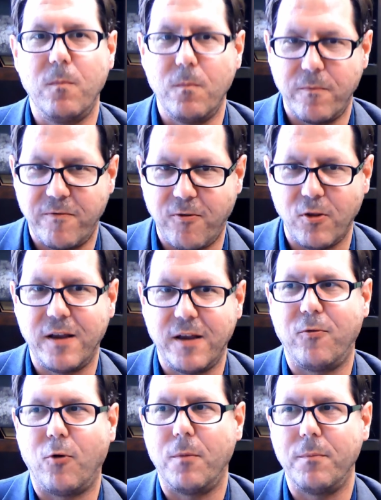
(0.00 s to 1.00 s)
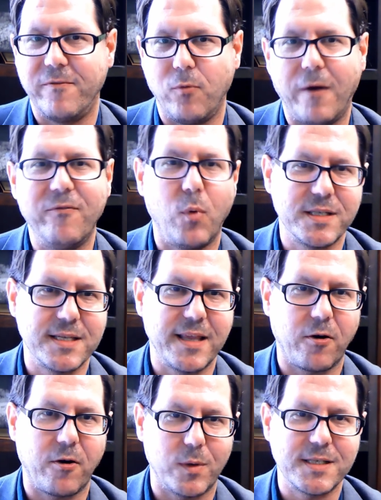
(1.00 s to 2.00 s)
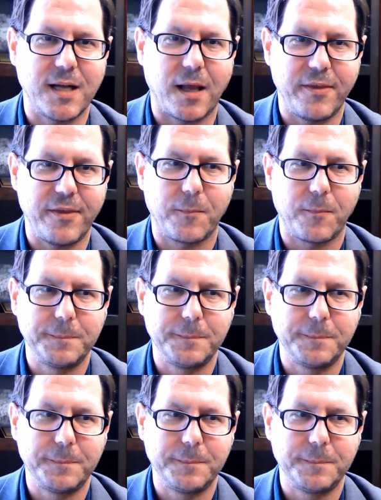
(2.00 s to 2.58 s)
fully informed of what's there and what's not there.